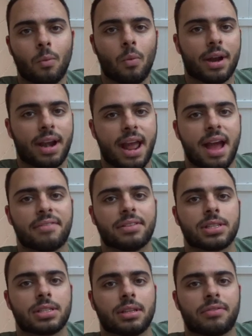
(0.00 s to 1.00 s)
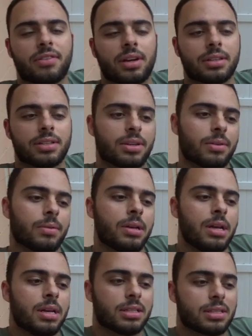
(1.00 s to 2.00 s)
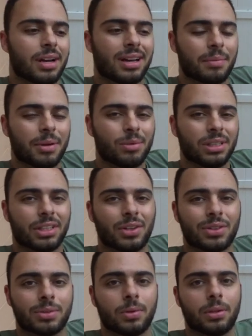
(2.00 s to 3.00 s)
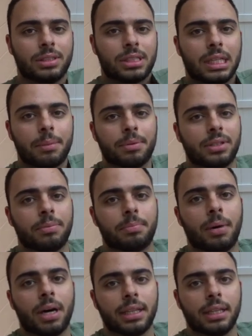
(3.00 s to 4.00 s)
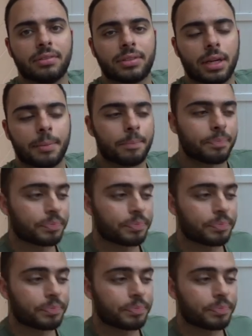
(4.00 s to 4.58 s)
1.5 inches in the front. So it's not gonna be really noticeable until I put the body lift on.